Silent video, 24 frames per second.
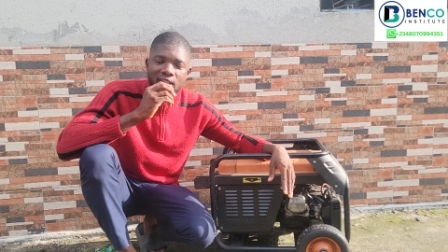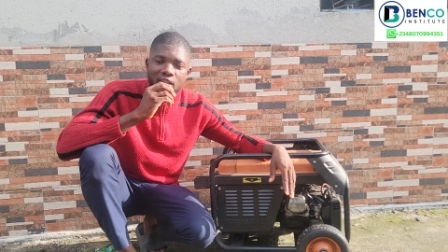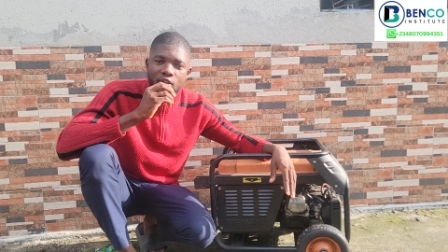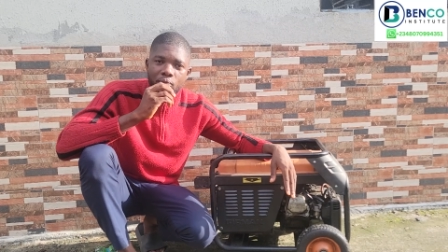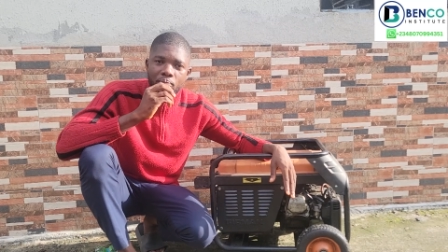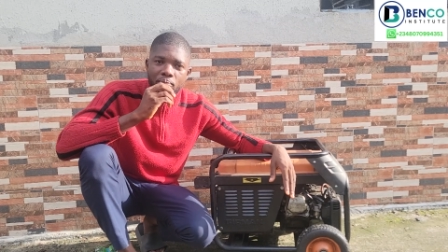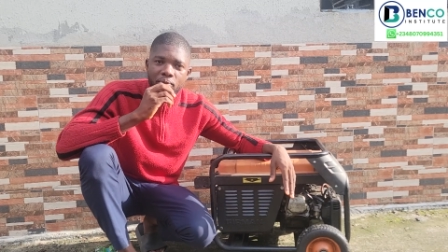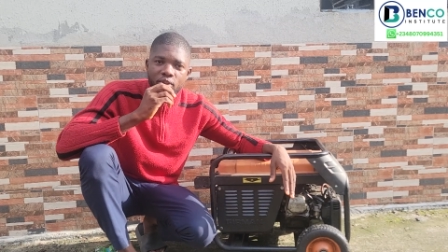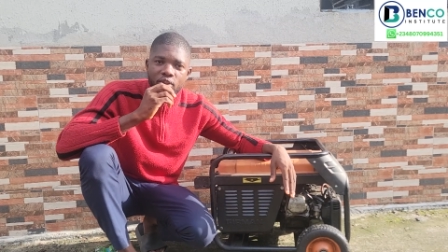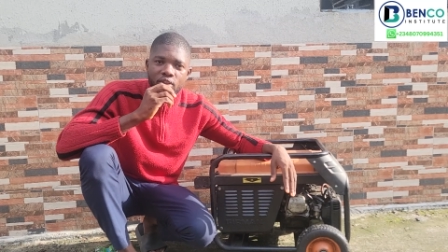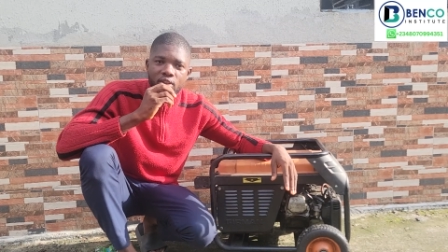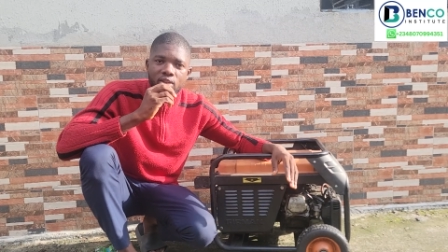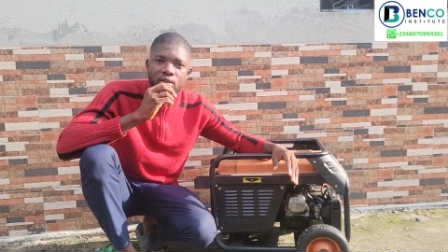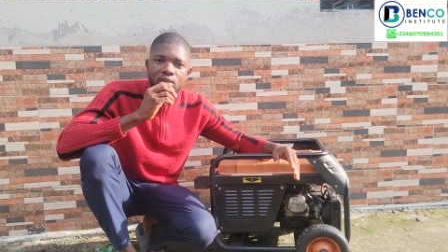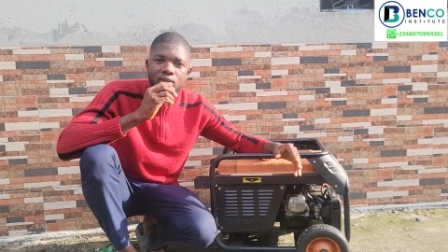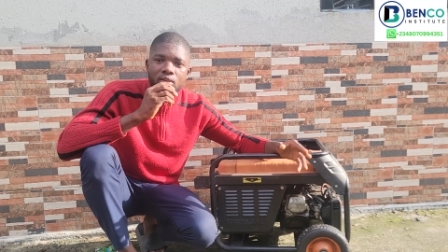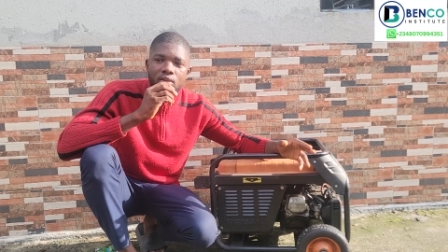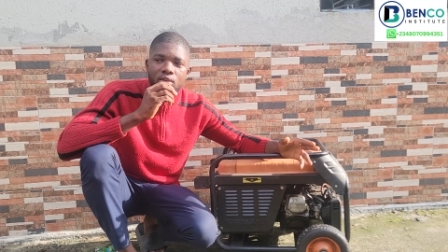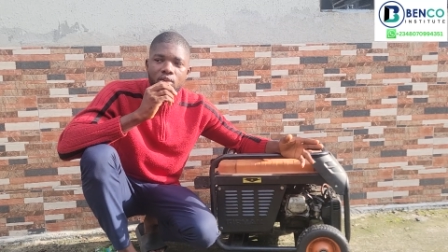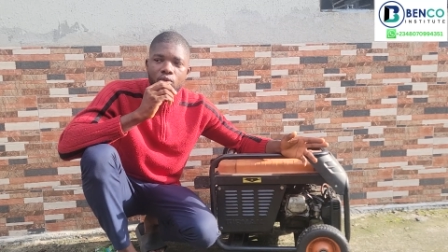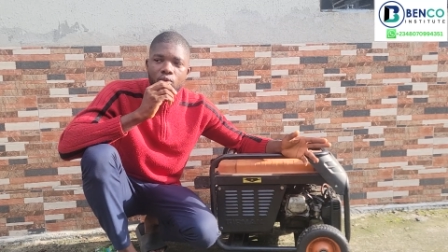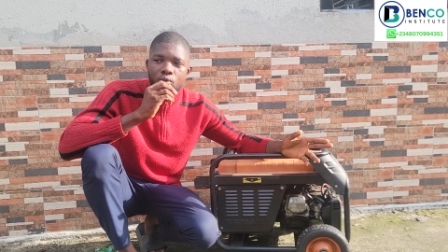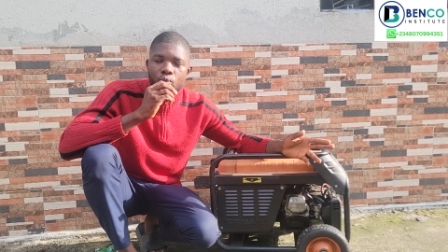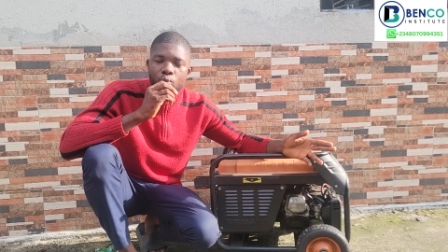LPG,
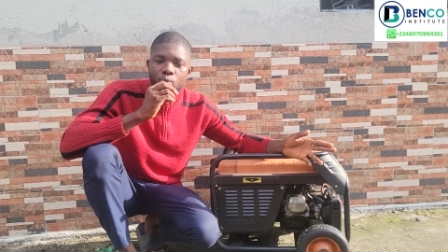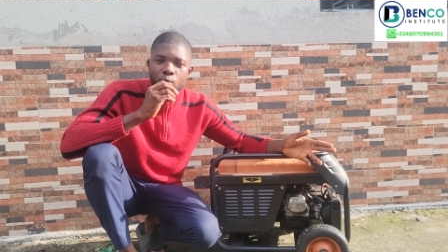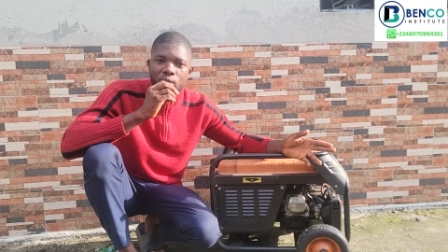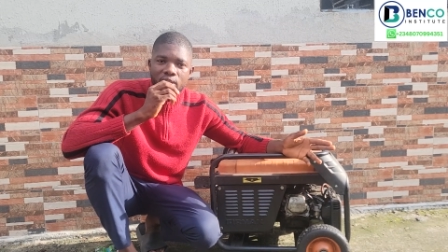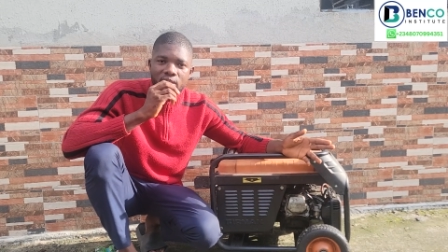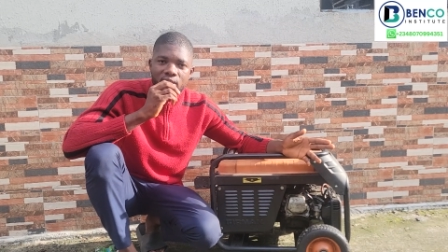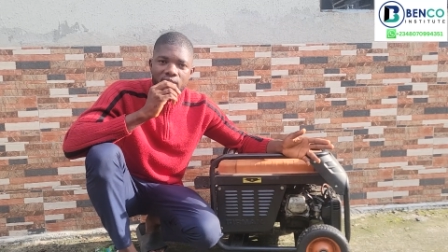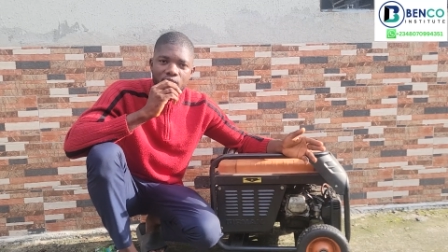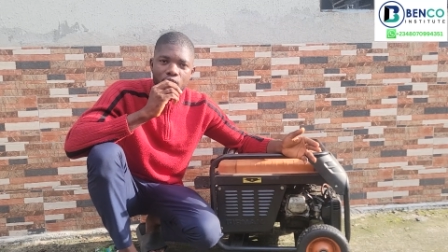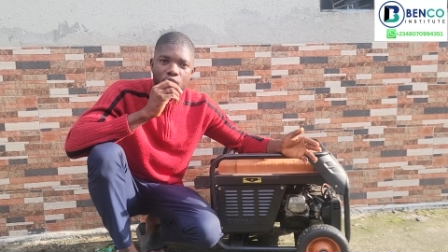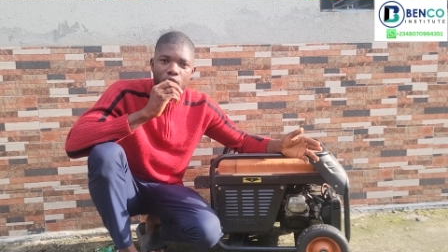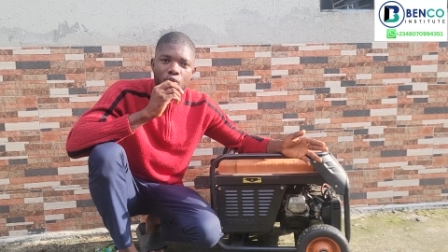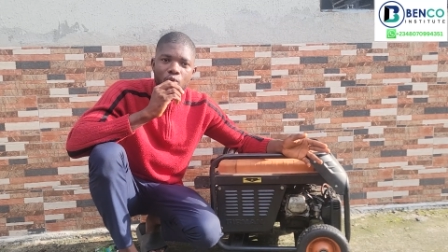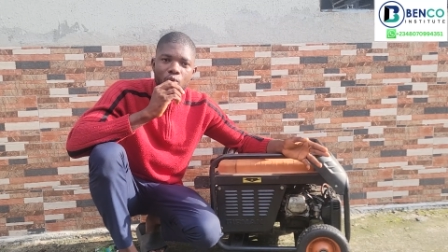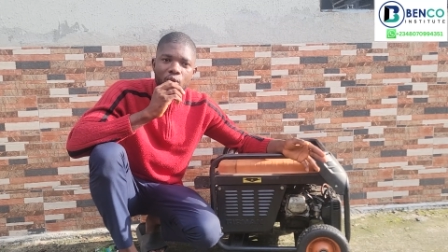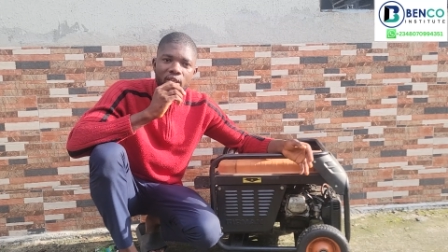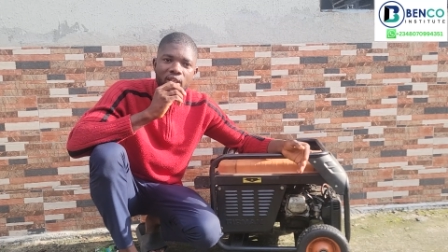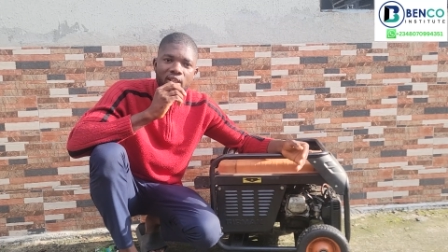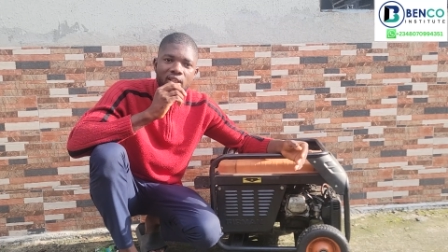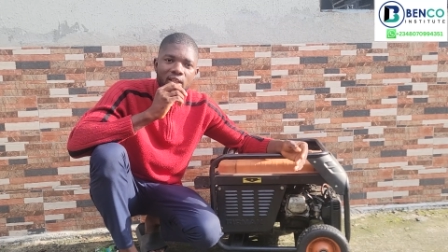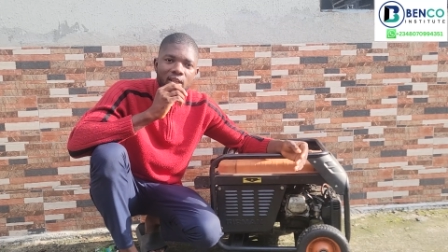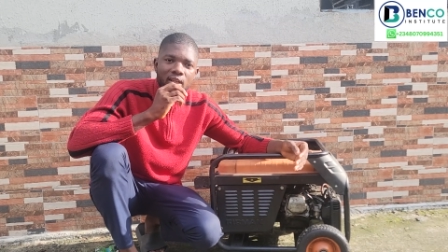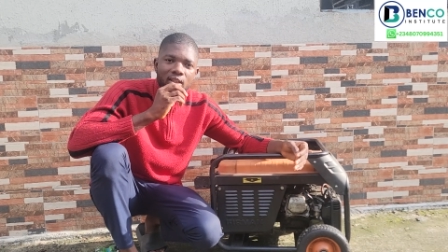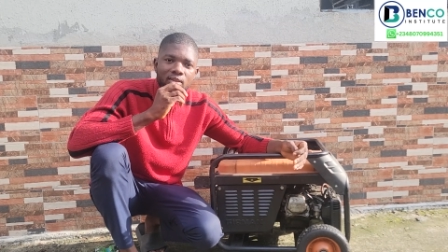which is your
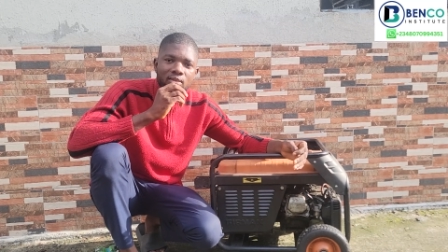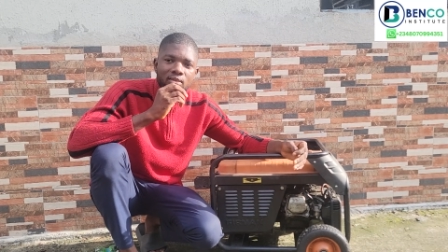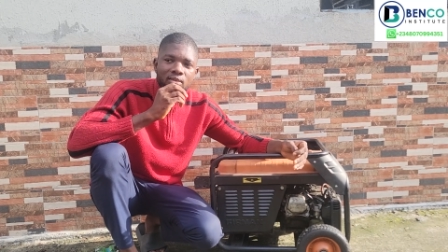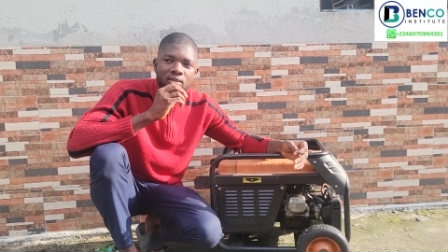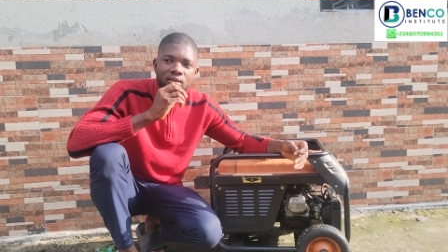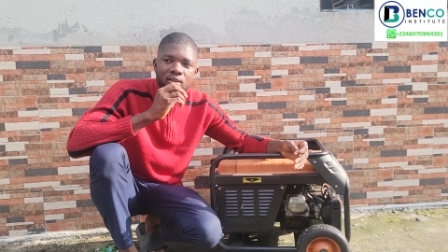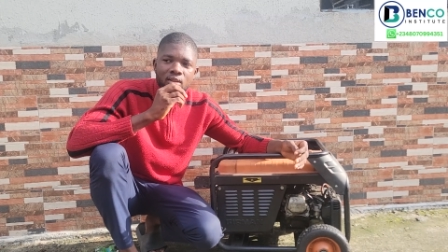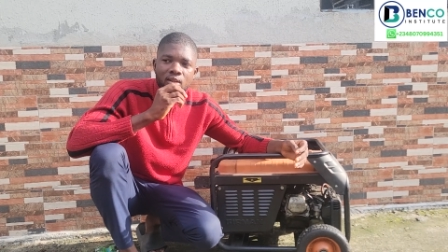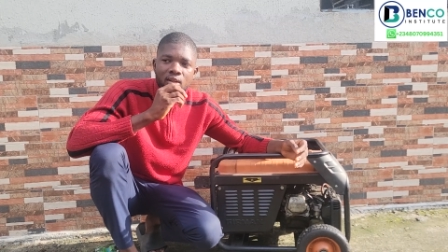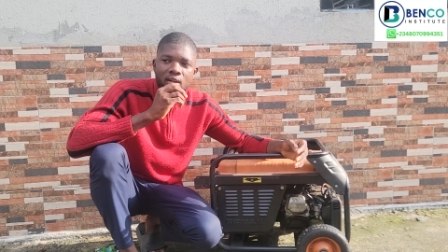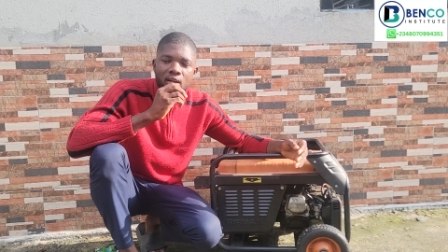cooking gas,